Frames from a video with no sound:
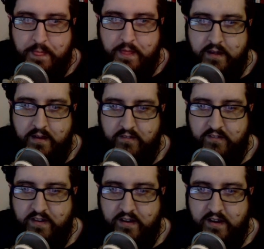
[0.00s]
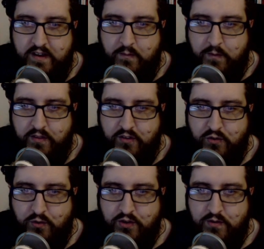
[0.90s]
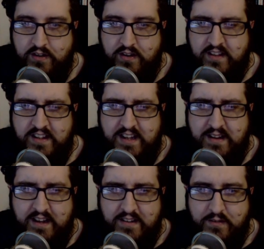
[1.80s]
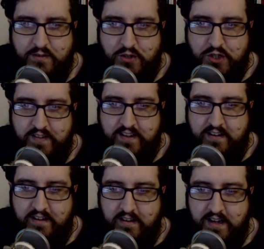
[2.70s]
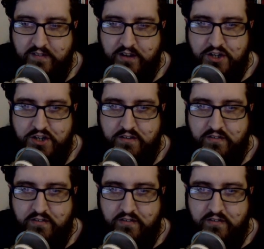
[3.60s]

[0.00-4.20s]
of one of the sorcerers. I think I'm not sure if that's an early version of